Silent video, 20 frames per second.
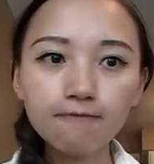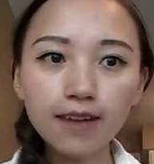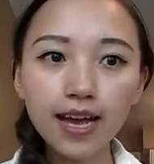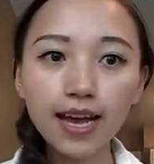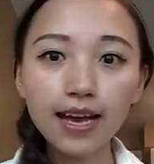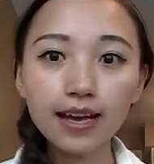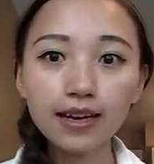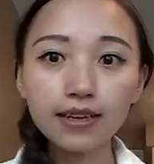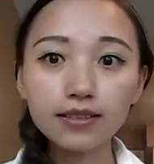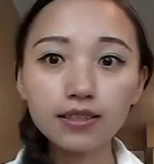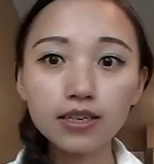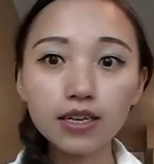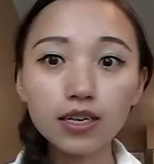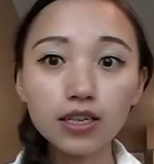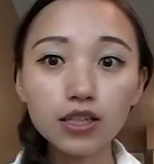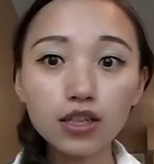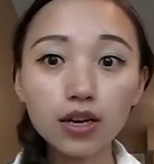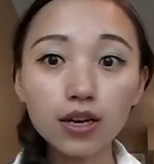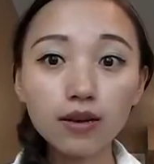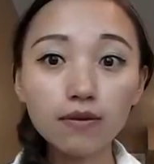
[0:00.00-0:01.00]
And
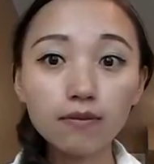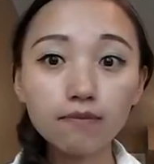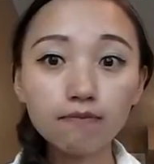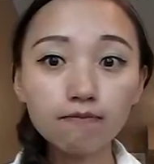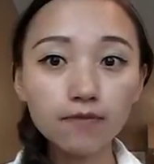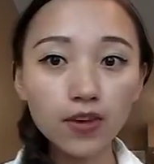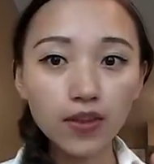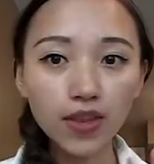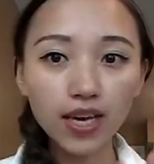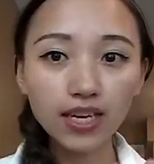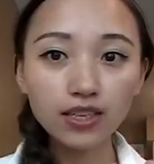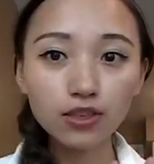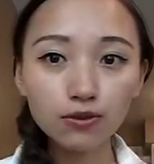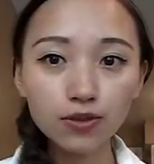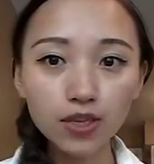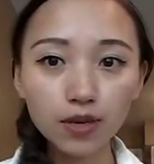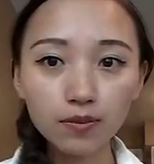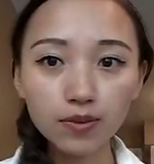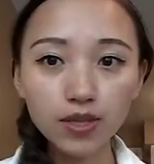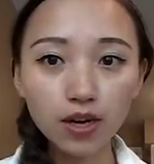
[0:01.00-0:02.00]
the next two
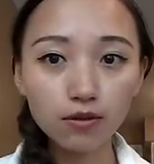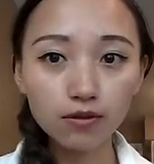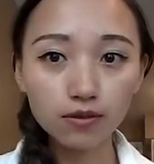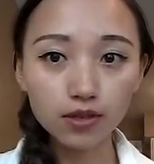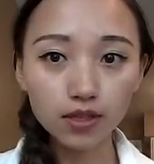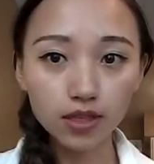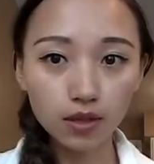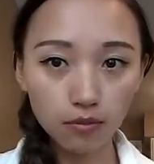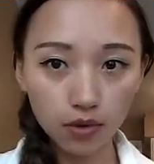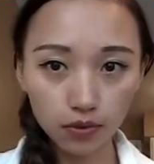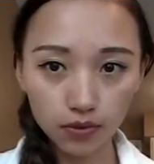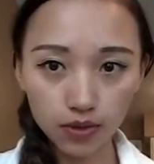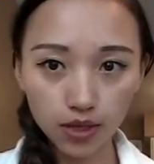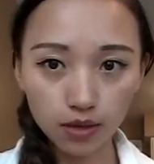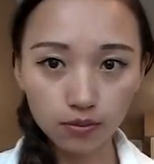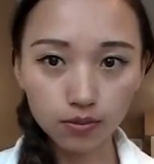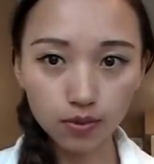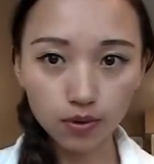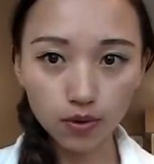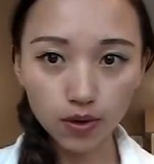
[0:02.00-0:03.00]
tips are the most
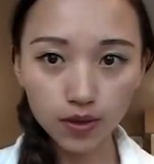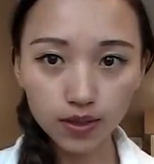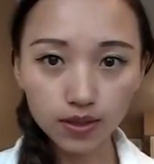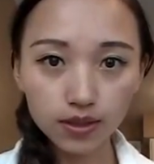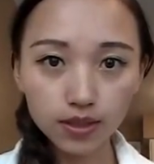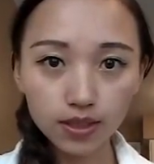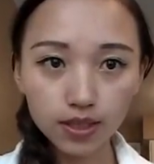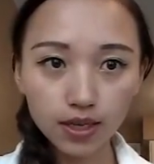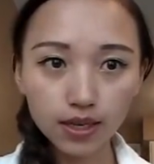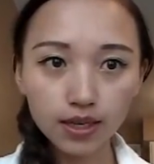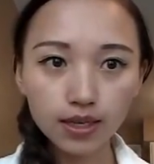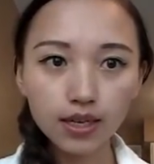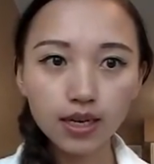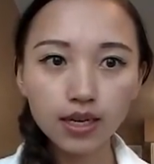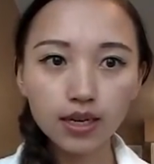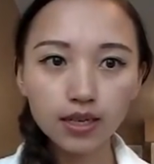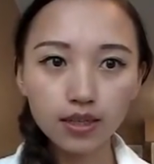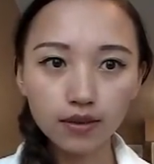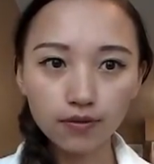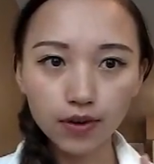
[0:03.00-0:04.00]
important.
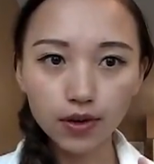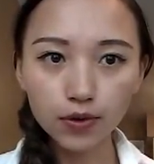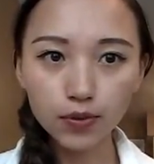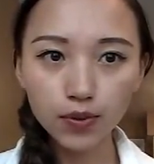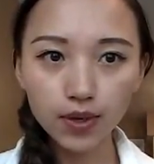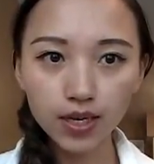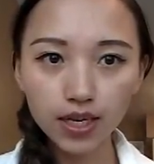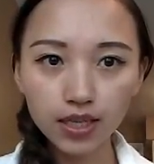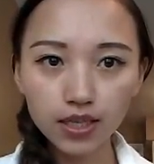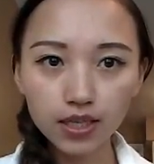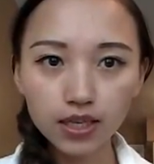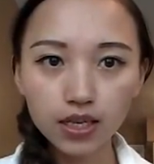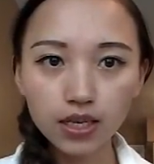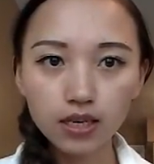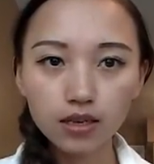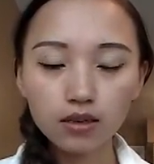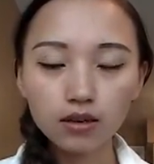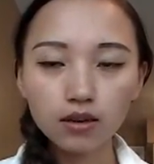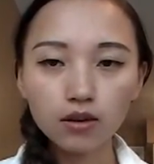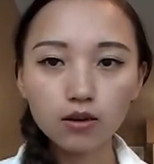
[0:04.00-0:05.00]
The first one is
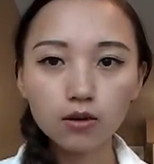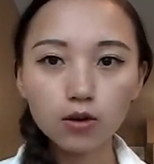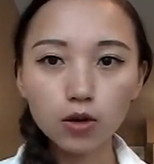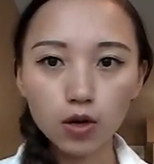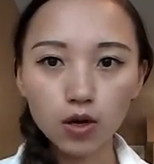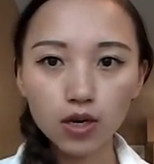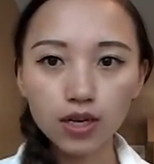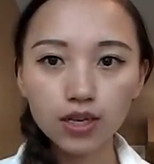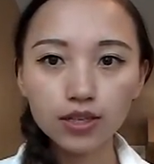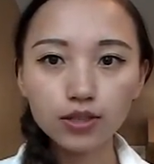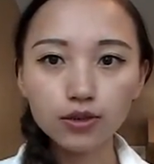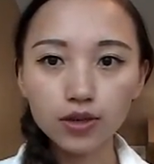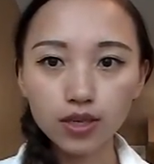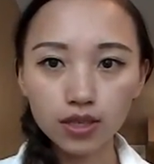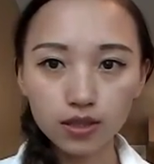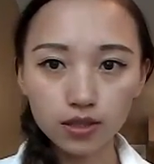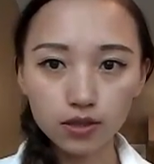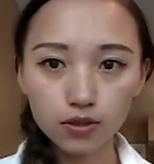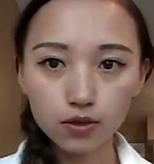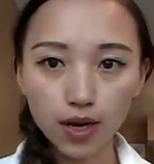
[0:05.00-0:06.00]
learn to
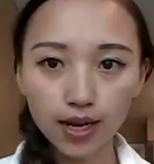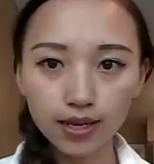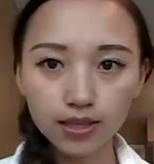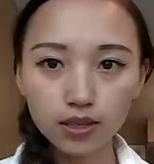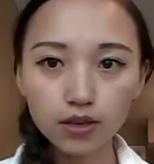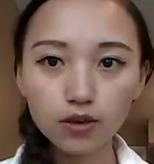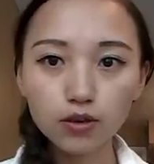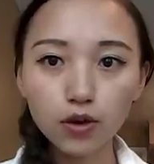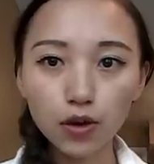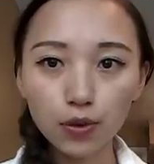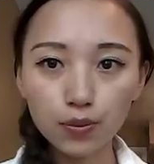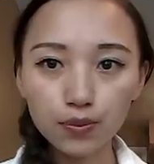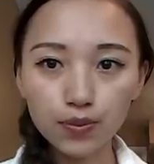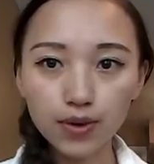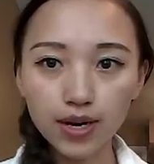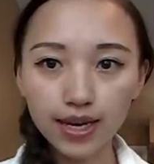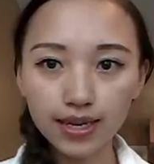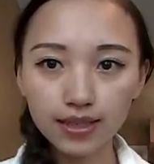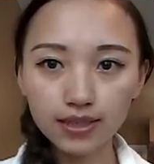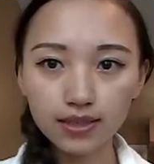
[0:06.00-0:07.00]
construct
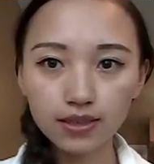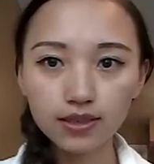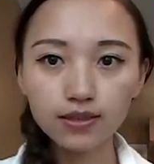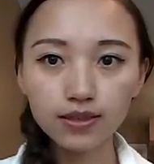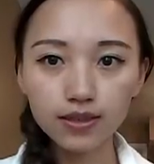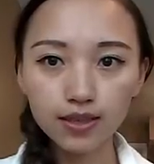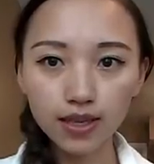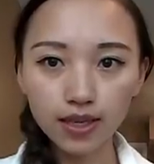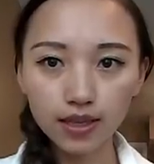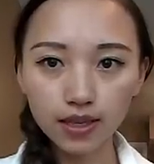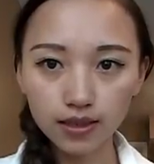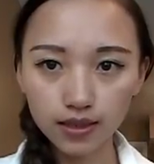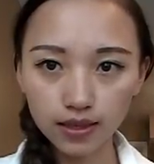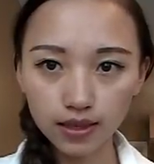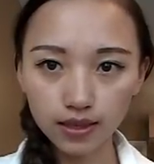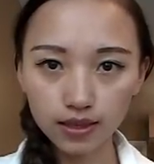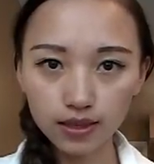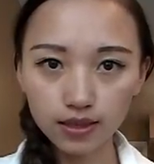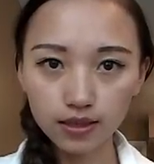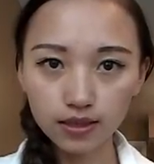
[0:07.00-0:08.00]
complex
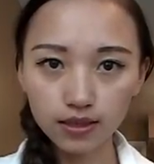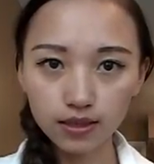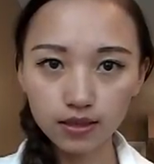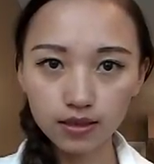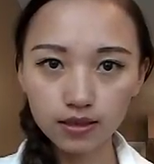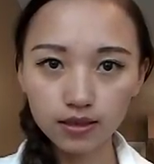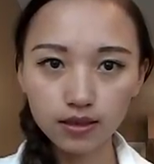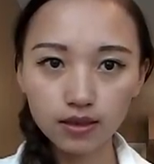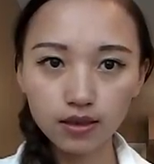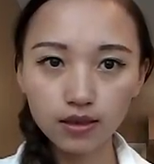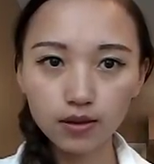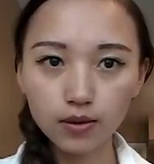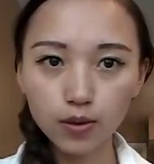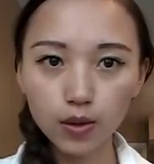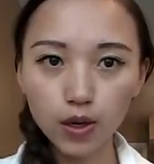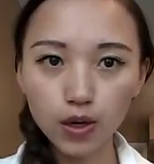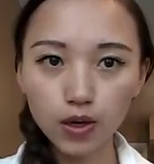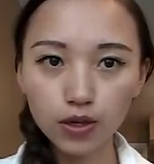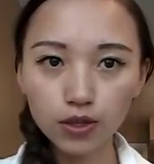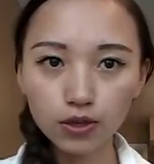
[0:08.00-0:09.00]
sentences.
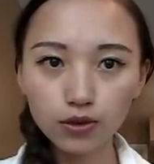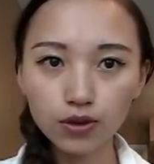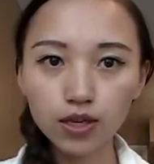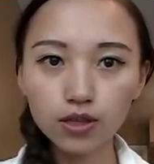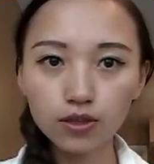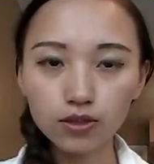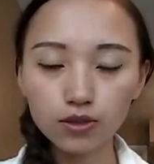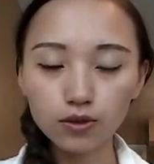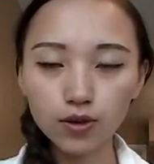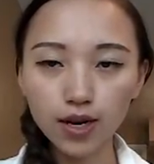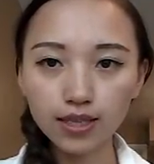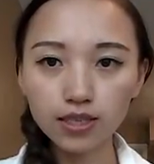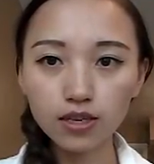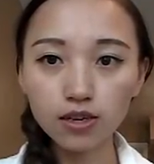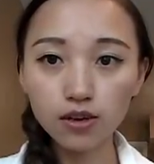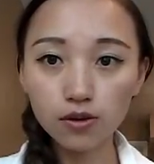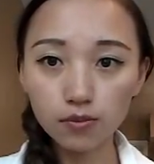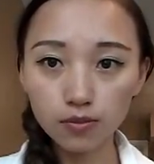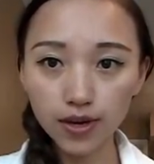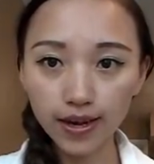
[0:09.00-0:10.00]
Learn to
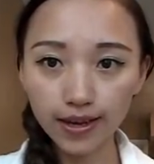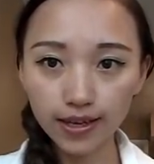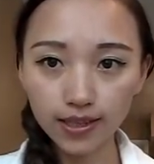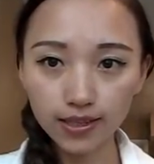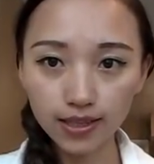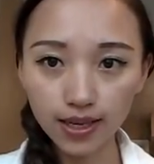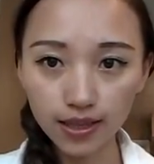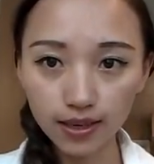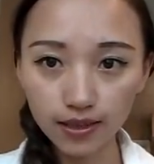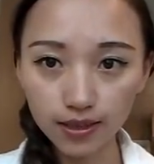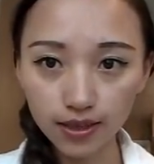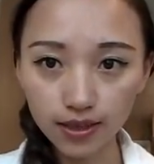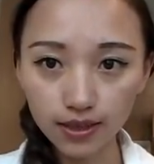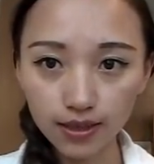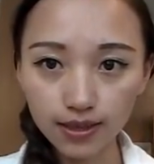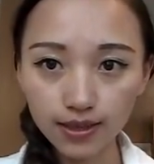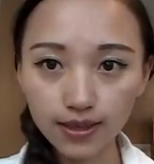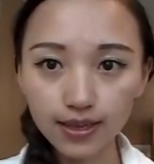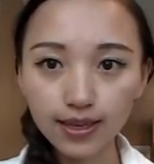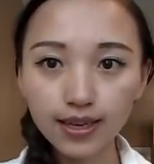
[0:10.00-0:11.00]
construct complex
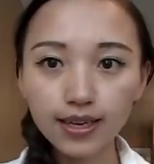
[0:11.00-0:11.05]
sentences.